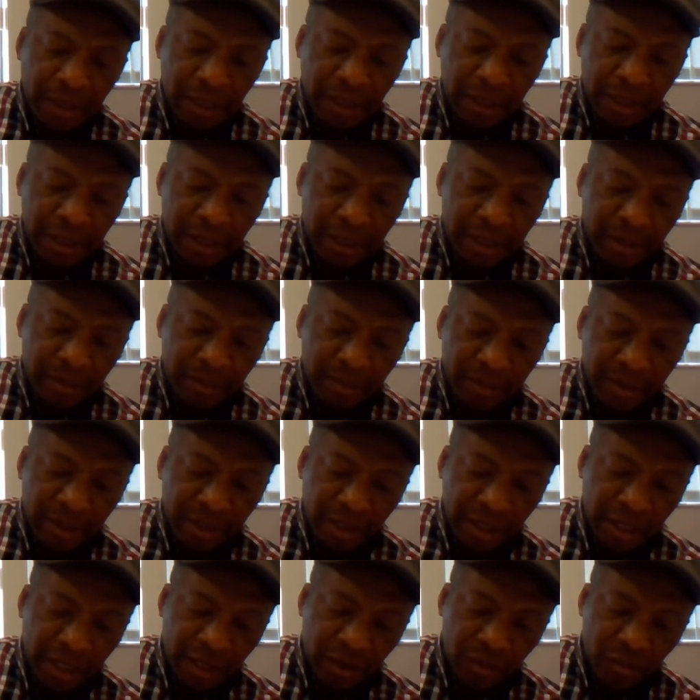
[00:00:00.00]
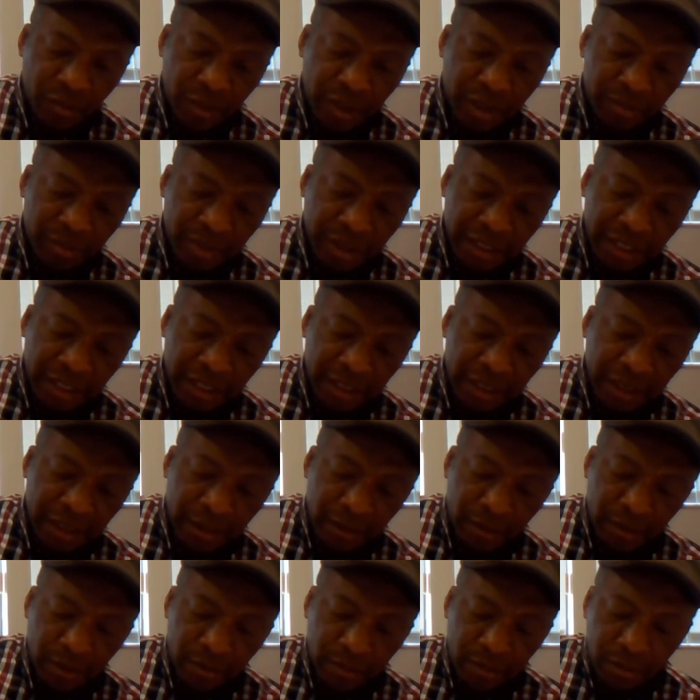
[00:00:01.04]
and will begin.